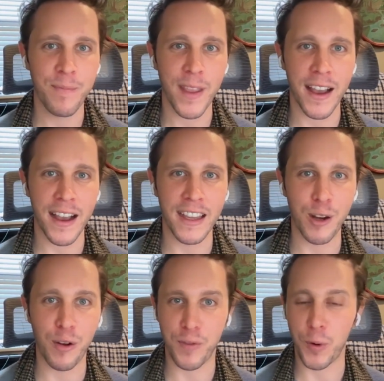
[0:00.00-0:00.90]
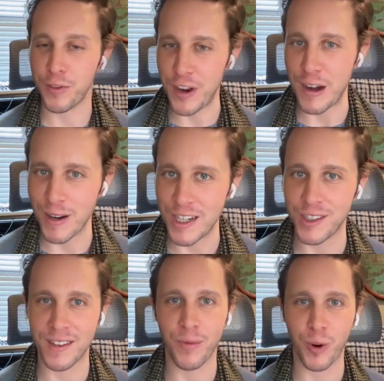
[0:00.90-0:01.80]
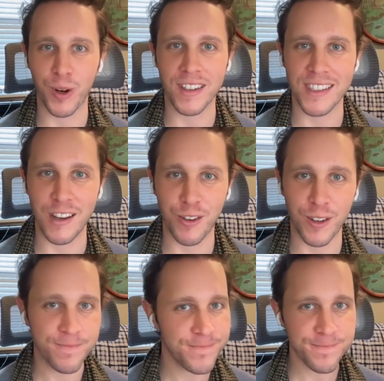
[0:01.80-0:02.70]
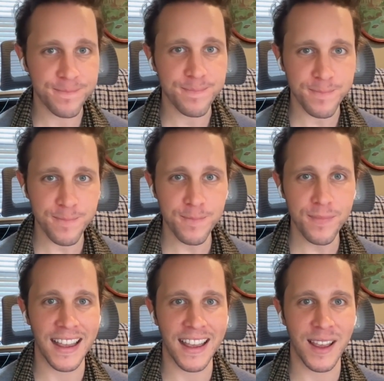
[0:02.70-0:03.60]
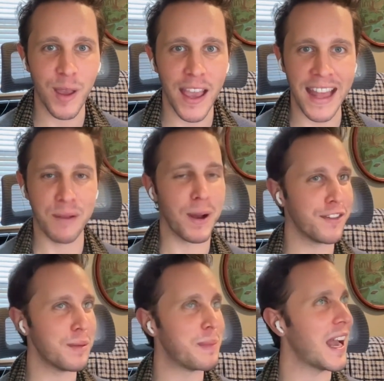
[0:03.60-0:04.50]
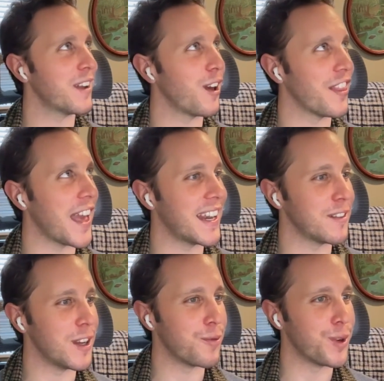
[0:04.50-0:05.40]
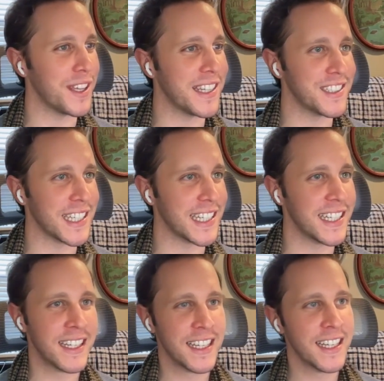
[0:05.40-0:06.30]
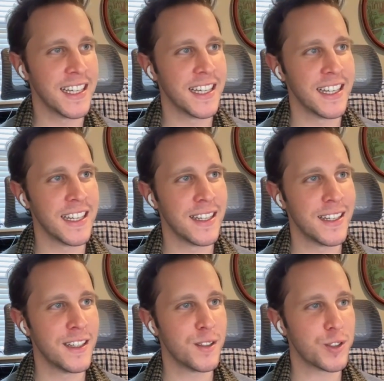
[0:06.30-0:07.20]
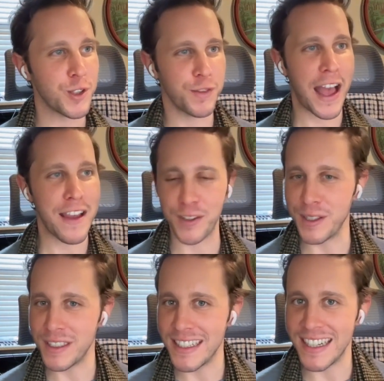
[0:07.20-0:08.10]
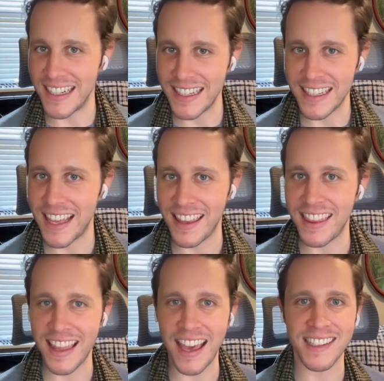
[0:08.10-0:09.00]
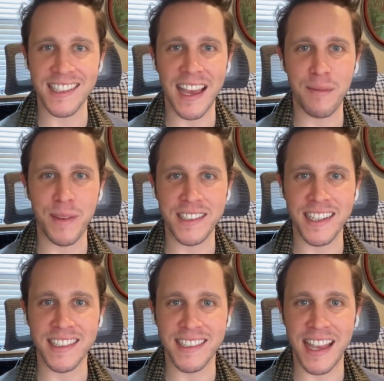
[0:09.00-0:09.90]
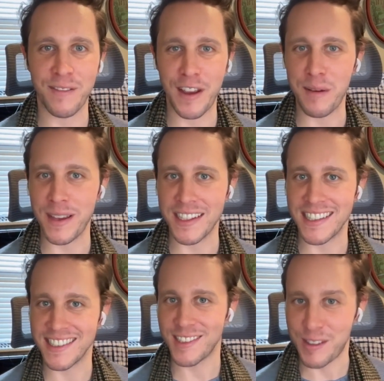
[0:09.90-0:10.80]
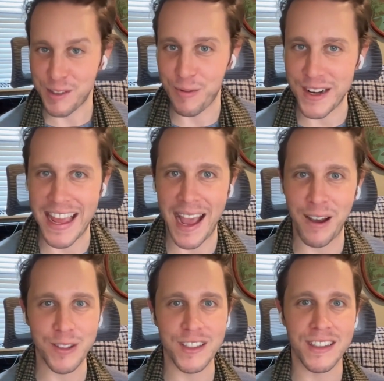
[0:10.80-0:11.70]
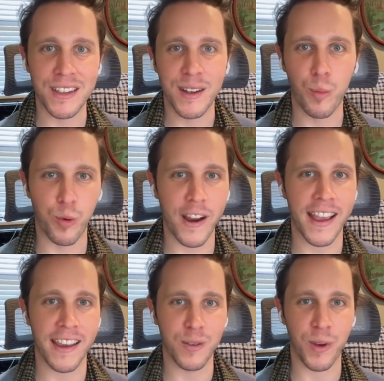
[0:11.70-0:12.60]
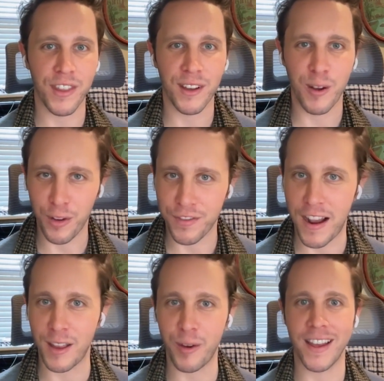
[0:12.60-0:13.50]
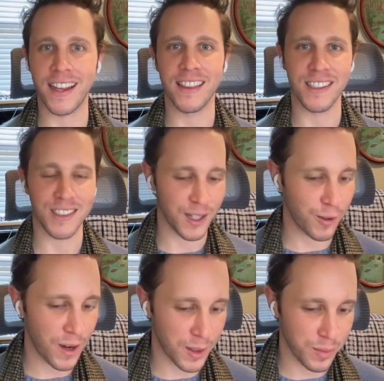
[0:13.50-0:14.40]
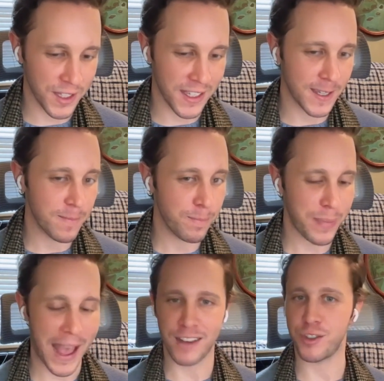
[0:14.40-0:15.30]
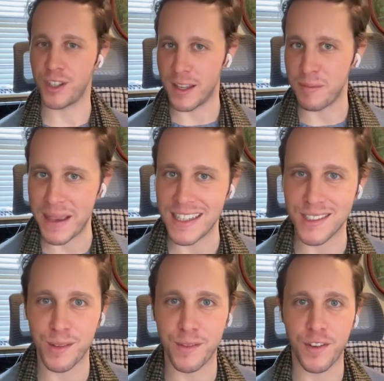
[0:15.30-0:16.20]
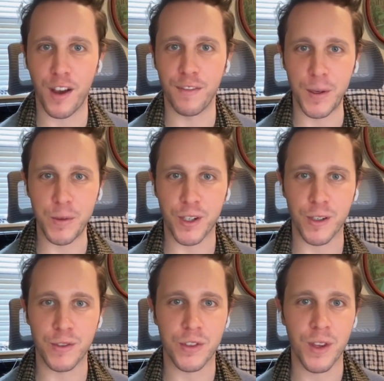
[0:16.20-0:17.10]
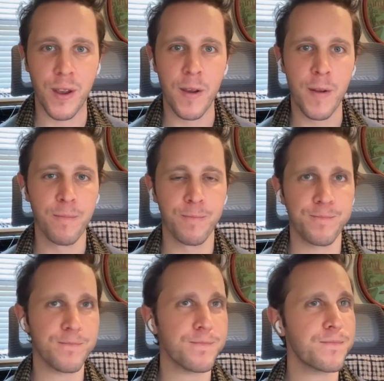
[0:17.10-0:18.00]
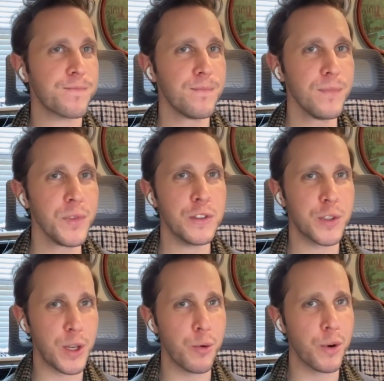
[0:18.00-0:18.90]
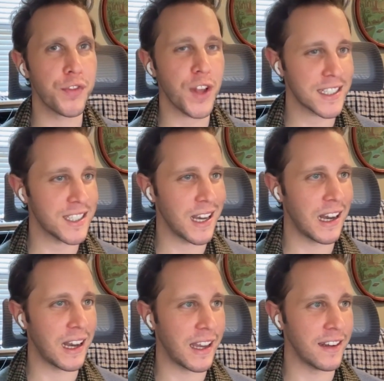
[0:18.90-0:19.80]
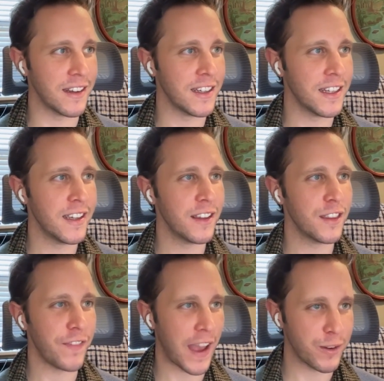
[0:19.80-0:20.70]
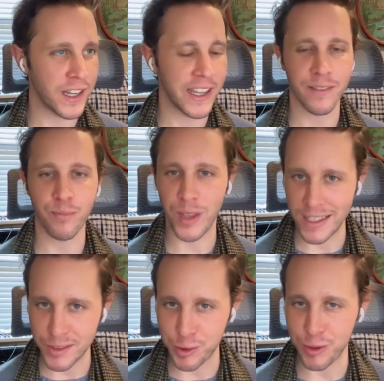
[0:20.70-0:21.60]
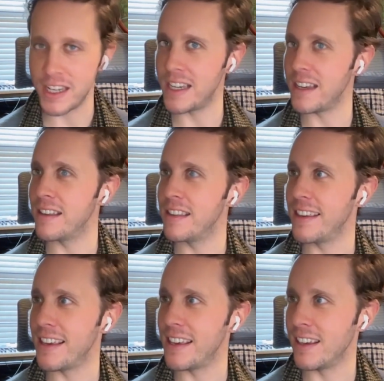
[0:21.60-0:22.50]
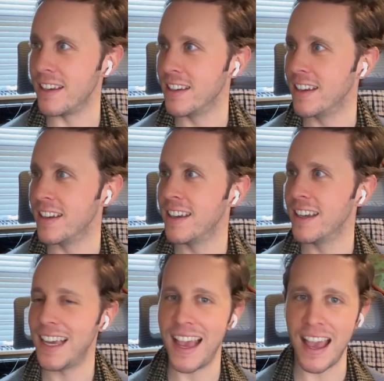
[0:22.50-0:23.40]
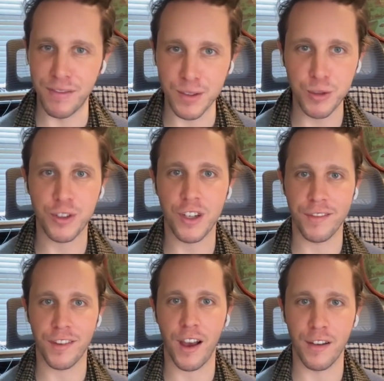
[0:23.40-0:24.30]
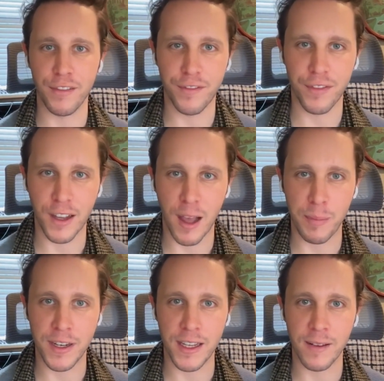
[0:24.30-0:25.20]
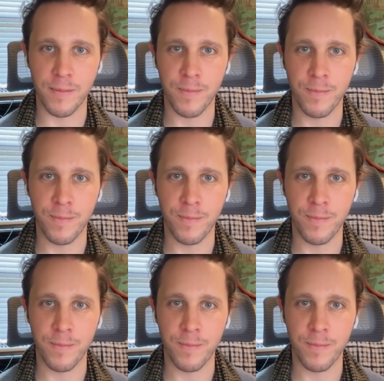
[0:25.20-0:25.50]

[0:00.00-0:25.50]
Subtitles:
a fourth generation organization. And above and beyond all that, it really isn't survival. that is that amazing. It's that Vitamix is such a renowned brand with a cult following and this incredibly passionate base of users. So when you reflect on the founding, the history, the evolution of the company,